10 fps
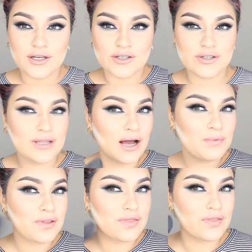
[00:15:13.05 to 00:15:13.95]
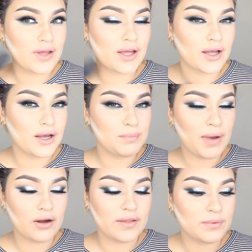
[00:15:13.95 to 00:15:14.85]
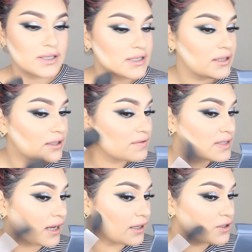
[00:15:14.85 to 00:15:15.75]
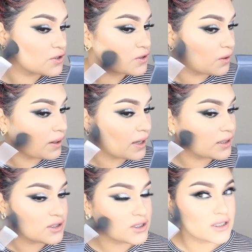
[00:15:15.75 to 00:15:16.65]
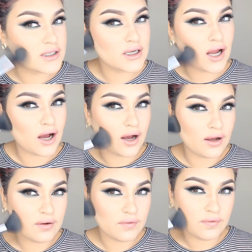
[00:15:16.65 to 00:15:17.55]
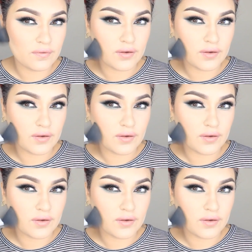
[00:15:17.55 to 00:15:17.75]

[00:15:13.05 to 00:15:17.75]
So now with the powder that we did leave setting, just go ahead and dust it off.